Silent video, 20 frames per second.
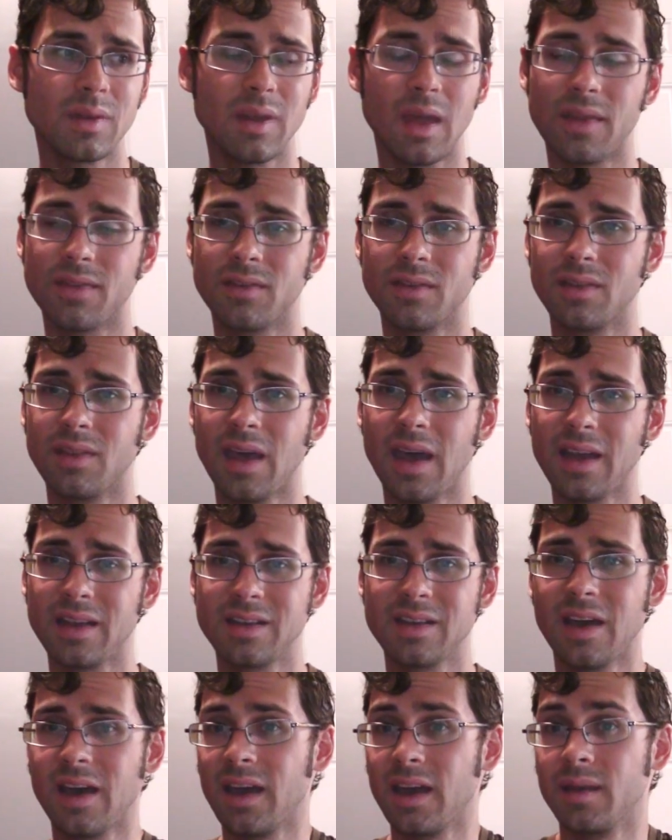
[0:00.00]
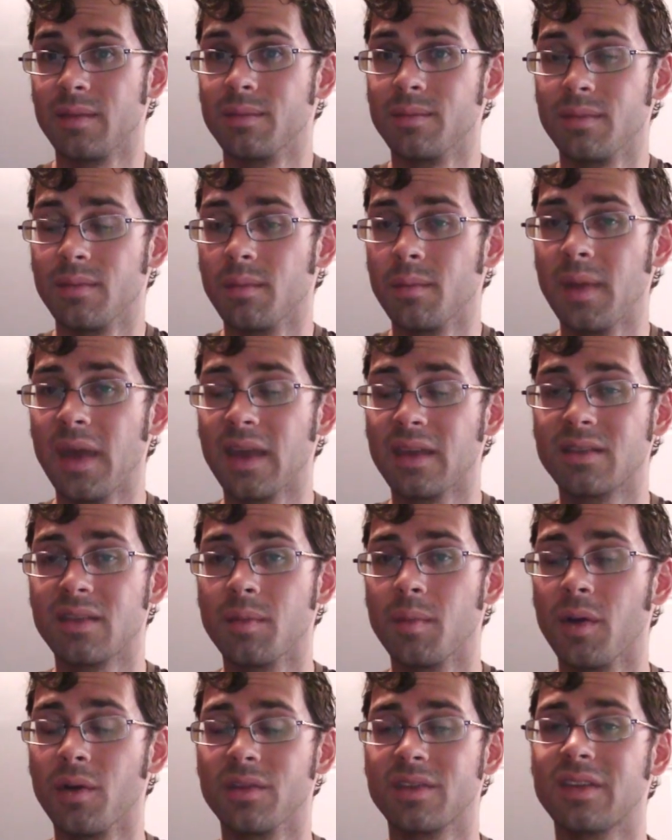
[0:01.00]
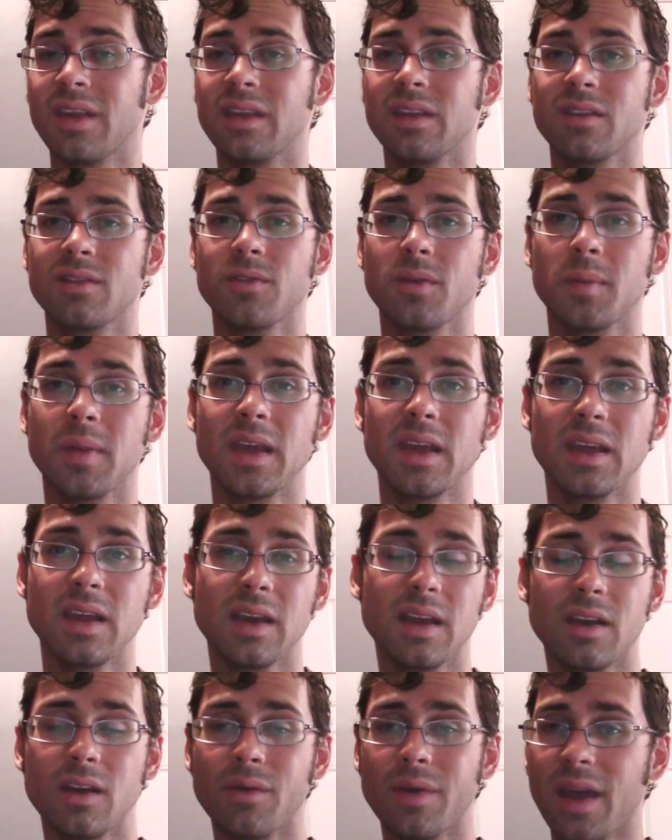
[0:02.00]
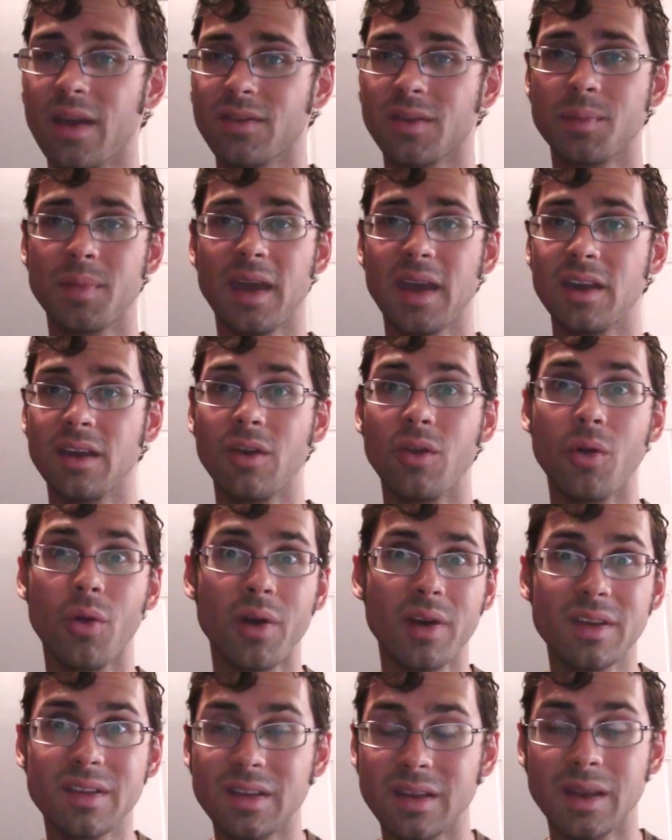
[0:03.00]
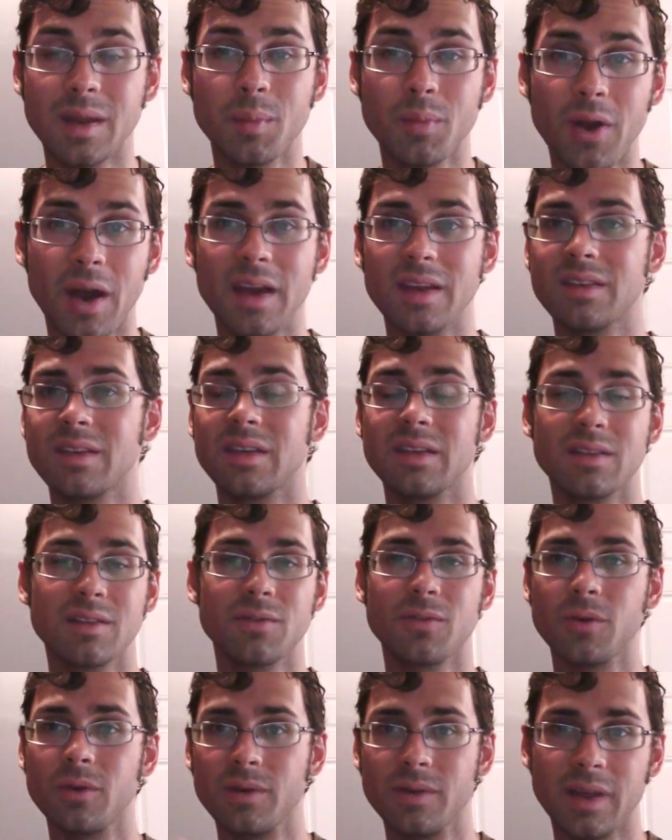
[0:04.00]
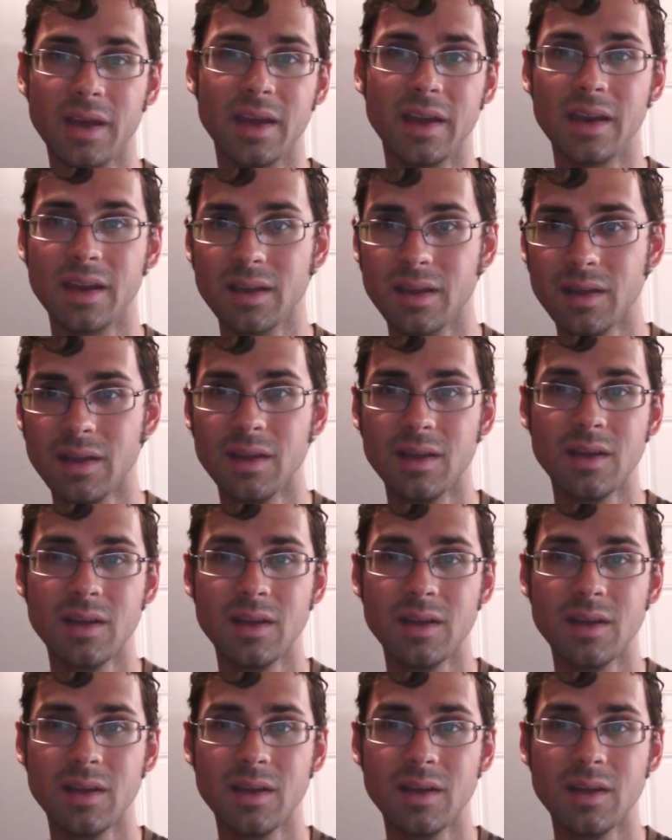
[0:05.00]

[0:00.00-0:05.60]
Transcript: at that time makes the most sense for me, and I don't have to pay New York City prices for like,